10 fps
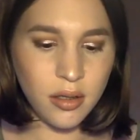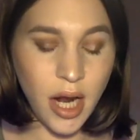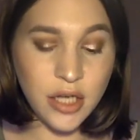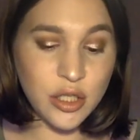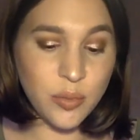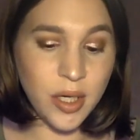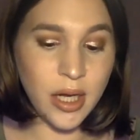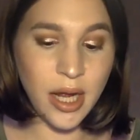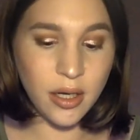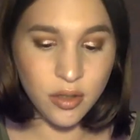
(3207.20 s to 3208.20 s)
I just
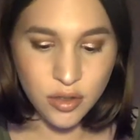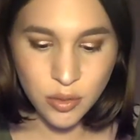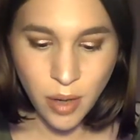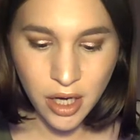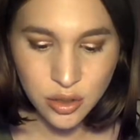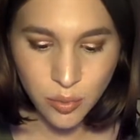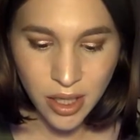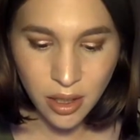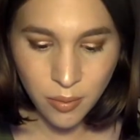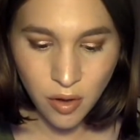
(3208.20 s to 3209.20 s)
went and swatched
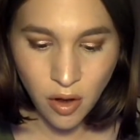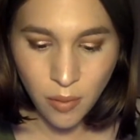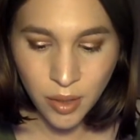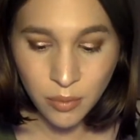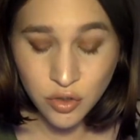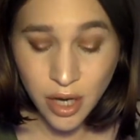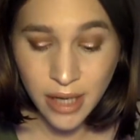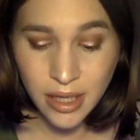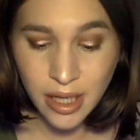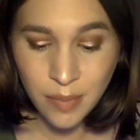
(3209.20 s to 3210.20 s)
Wake Up Call, but I'm
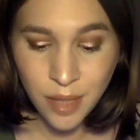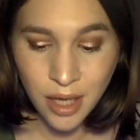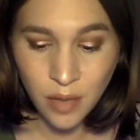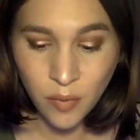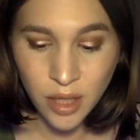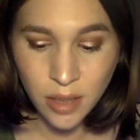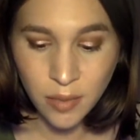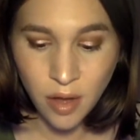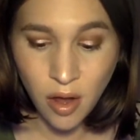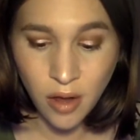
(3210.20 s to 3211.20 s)
trying to hit pan on Wake
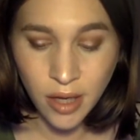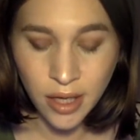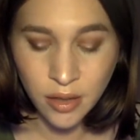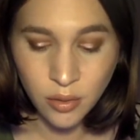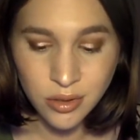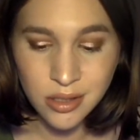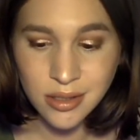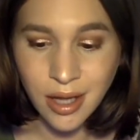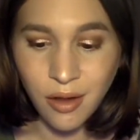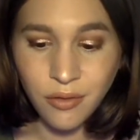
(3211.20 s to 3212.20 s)
Up Call and Note to
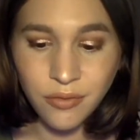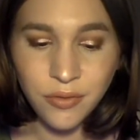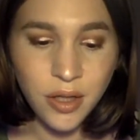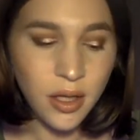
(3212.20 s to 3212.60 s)
Self.